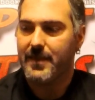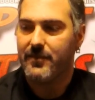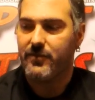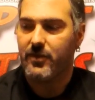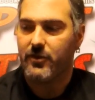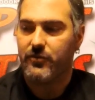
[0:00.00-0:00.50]

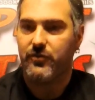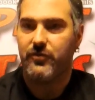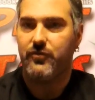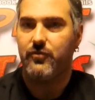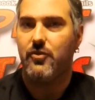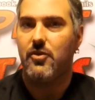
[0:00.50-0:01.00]
it's a
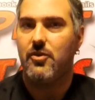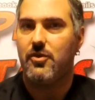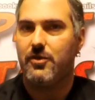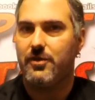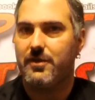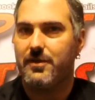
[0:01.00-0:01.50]

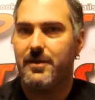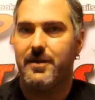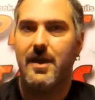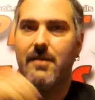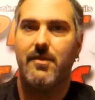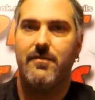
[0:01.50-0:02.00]
strong
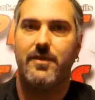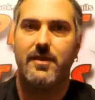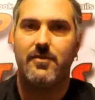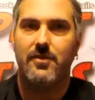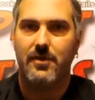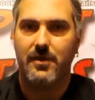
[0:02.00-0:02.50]
agave
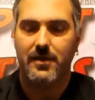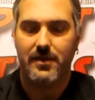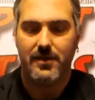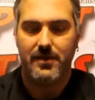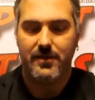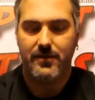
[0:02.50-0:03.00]
flavor.
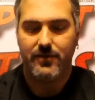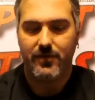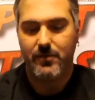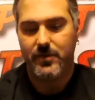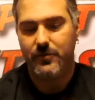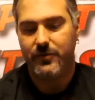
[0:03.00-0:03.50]

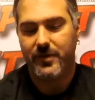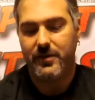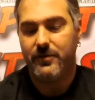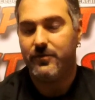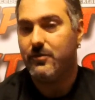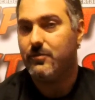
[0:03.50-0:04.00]
Some other
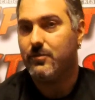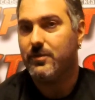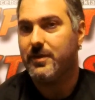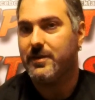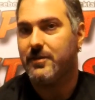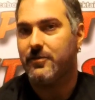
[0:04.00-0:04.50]
tequilas, you don't
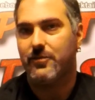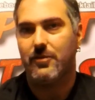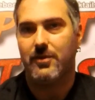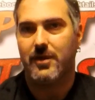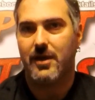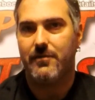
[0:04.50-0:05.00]
really get that
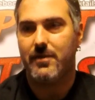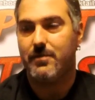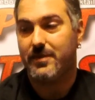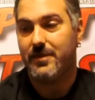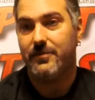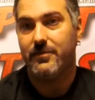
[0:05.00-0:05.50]
strong agave,
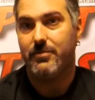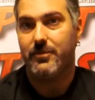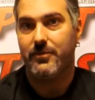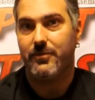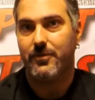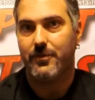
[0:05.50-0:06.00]
but these is
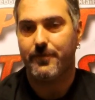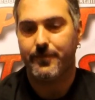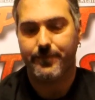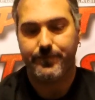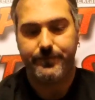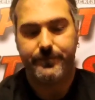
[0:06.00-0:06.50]
pretty strong.
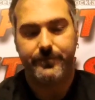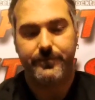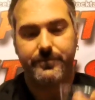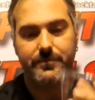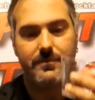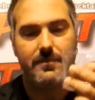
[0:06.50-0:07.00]

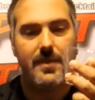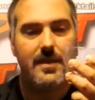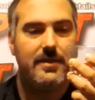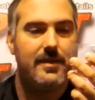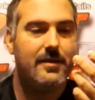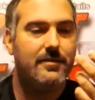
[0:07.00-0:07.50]

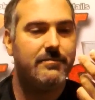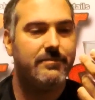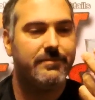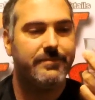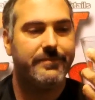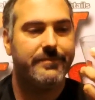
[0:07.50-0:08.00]
Now,
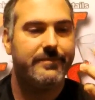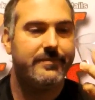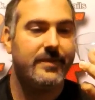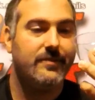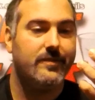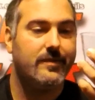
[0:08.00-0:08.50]

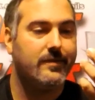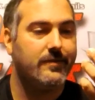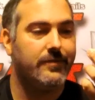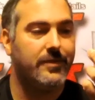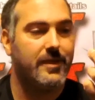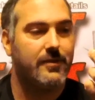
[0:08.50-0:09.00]
That's why
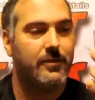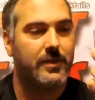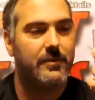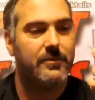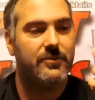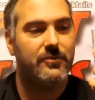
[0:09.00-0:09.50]
I ain't
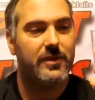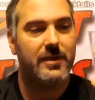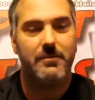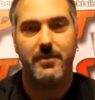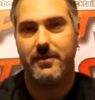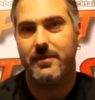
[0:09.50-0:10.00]
really gonna drink
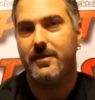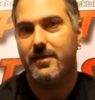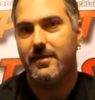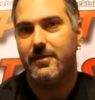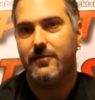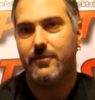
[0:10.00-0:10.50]
it, but
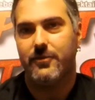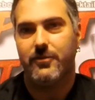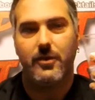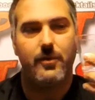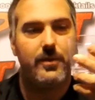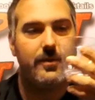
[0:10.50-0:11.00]
for
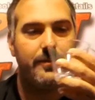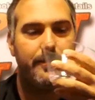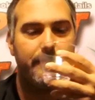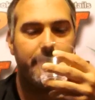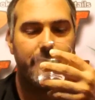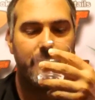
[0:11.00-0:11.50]
sure I will.
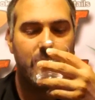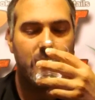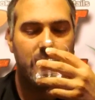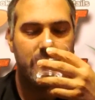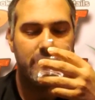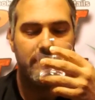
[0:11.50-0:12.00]

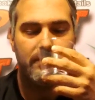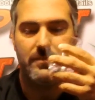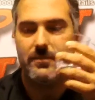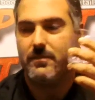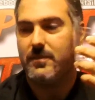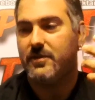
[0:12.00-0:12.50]

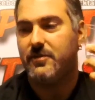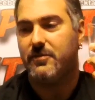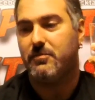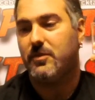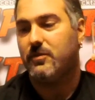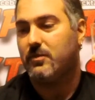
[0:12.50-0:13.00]
That just
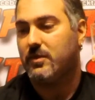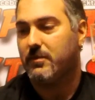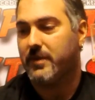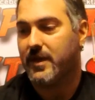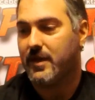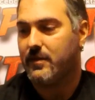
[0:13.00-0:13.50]
smells really
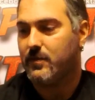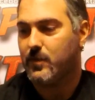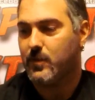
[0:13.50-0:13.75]
bad.